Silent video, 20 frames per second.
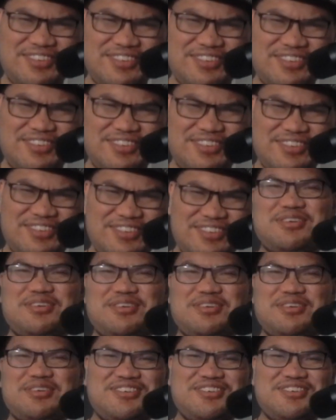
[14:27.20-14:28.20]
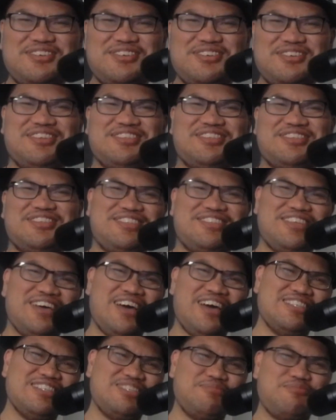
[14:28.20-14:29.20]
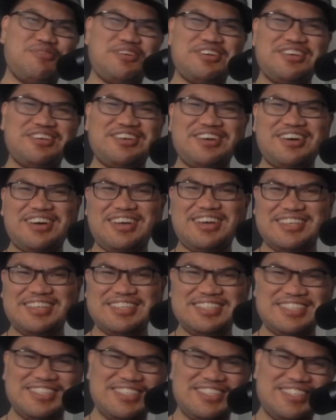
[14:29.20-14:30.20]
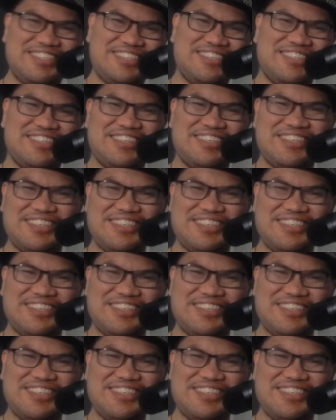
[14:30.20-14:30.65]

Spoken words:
Oh my god. The dance break, guys.